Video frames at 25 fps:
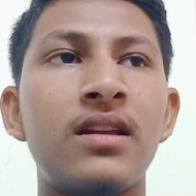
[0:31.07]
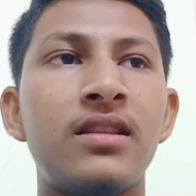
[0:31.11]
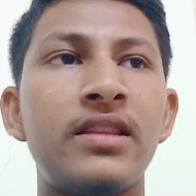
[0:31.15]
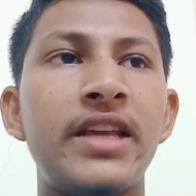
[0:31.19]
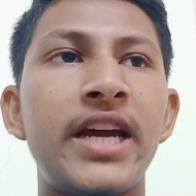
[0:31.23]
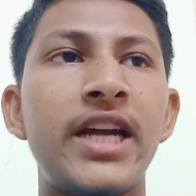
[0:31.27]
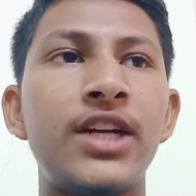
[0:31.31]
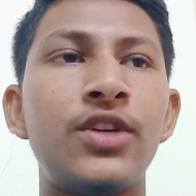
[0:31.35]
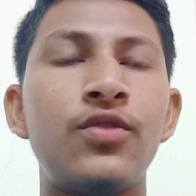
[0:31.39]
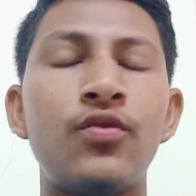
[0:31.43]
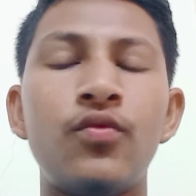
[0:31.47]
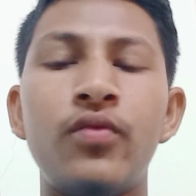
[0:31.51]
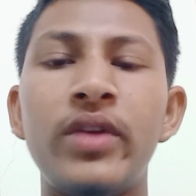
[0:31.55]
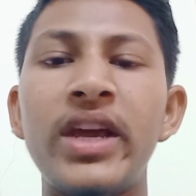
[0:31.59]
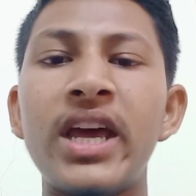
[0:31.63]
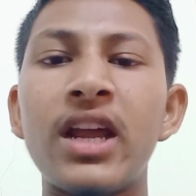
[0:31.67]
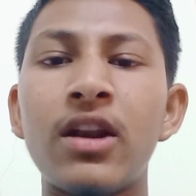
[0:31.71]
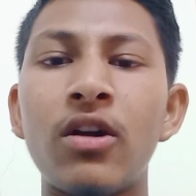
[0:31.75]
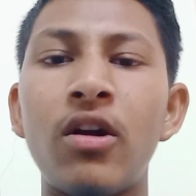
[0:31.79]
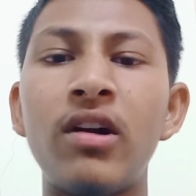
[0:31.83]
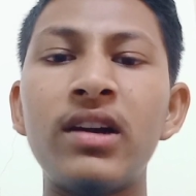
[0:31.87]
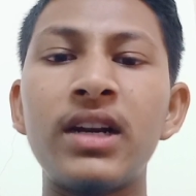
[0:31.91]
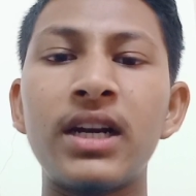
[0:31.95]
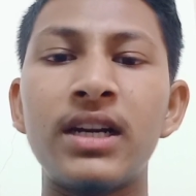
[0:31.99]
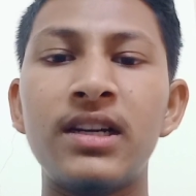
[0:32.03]
that we are
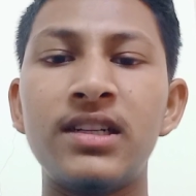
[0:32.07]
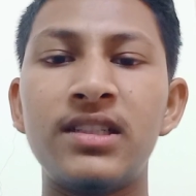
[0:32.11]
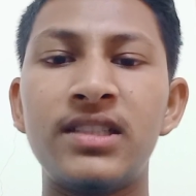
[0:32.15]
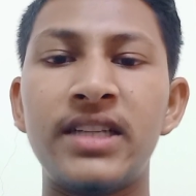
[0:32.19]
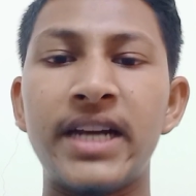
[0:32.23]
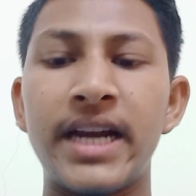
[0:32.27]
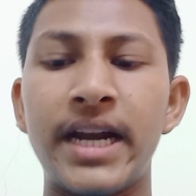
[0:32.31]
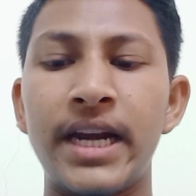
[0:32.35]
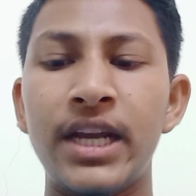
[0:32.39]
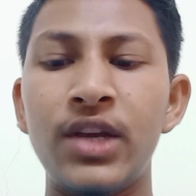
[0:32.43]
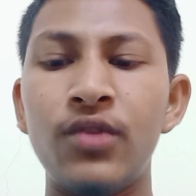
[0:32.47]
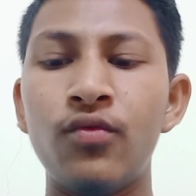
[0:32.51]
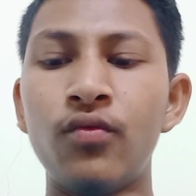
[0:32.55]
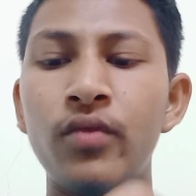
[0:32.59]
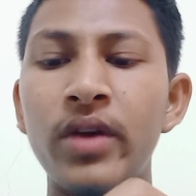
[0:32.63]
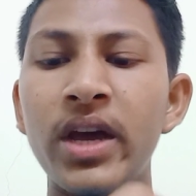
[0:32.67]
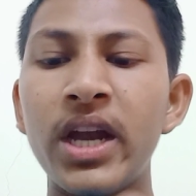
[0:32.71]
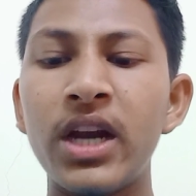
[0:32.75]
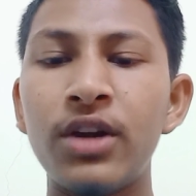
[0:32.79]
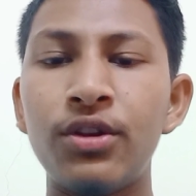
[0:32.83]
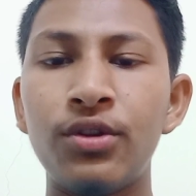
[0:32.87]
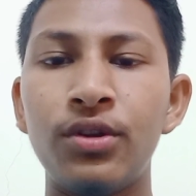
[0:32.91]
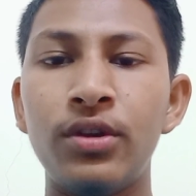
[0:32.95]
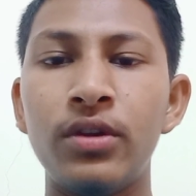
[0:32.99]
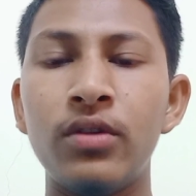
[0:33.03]
not understanding
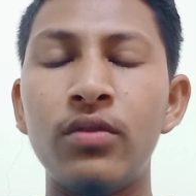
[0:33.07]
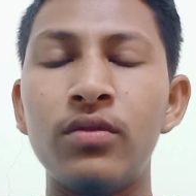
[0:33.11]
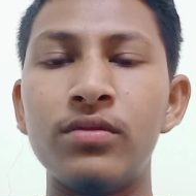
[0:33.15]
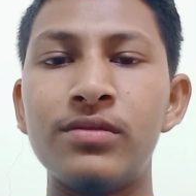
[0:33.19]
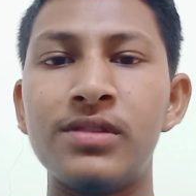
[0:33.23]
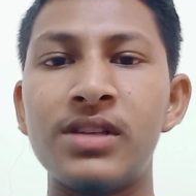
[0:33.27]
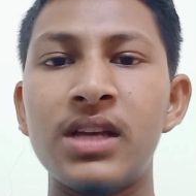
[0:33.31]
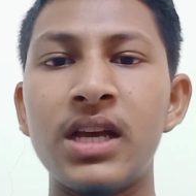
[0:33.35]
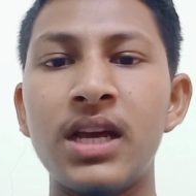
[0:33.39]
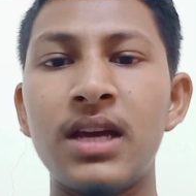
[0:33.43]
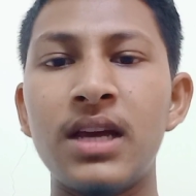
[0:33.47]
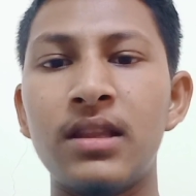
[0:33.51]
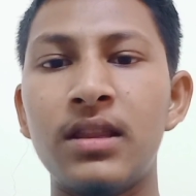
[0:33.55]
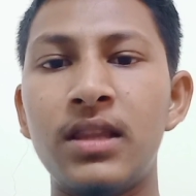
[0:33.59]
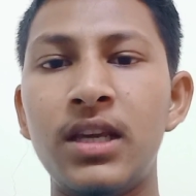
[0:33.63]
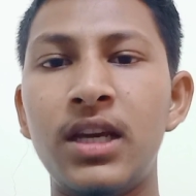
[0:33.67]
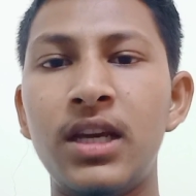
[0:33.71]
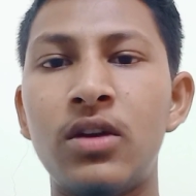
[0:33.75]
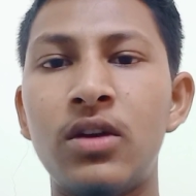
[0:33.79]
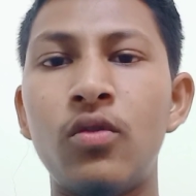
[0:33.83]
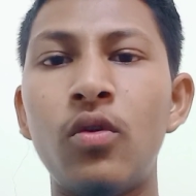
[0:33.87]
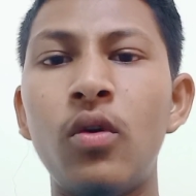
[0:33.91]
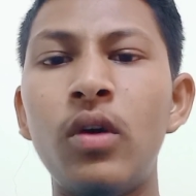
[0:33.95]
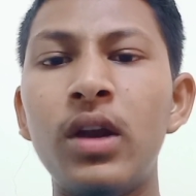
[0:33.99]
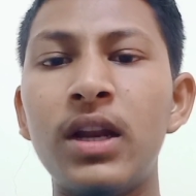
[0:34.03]
where to use
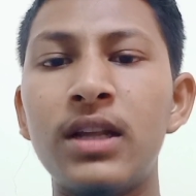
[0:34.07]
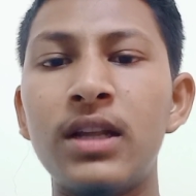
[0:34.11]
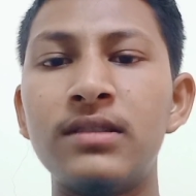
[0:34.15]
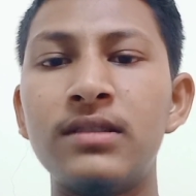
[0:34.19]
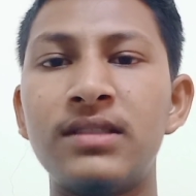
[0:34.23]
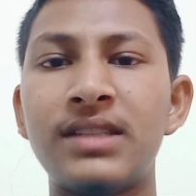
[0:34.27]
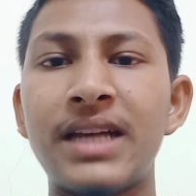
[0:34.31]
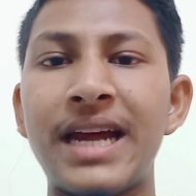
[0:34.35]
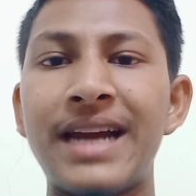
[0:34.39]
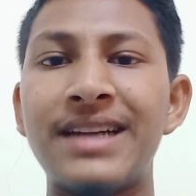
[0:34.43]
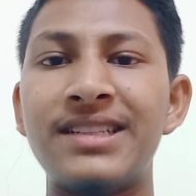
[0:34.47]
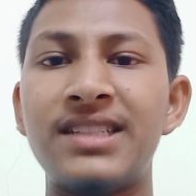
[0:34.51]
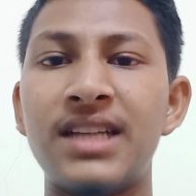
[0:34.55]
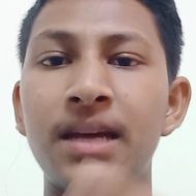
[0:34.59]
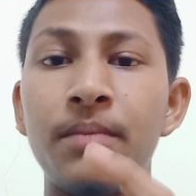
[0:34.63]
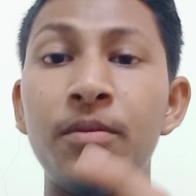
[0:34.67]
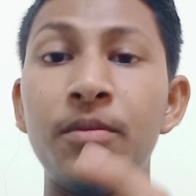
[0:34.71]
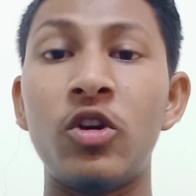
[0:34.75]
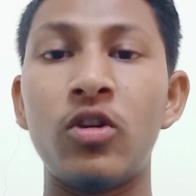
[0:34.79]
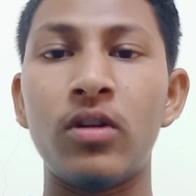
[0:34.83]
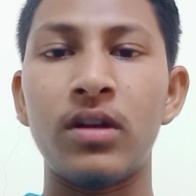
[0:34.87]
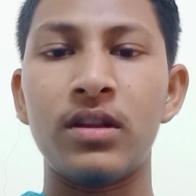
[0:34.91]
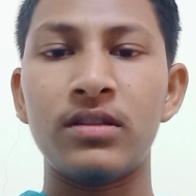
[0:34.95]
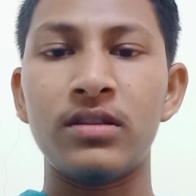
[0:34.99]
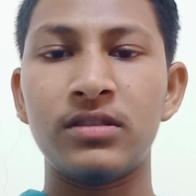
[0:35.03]
the colons and
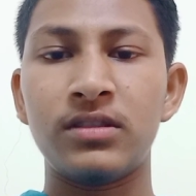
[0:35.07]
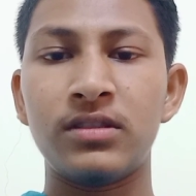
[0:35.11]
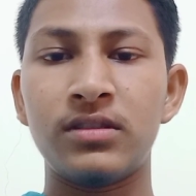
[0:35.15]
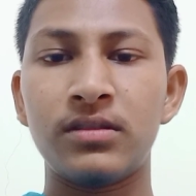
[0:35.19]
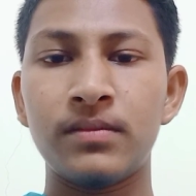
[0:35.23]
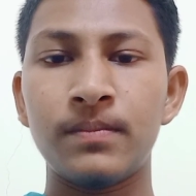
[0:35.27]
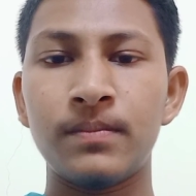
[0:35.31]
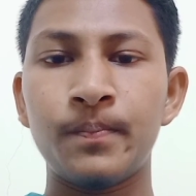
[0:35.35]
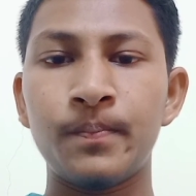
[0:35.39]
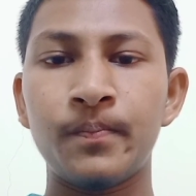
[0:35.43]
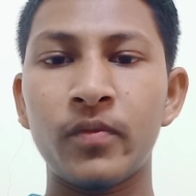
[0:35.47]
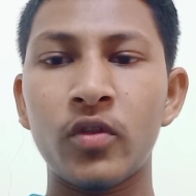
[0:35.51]
semicolons.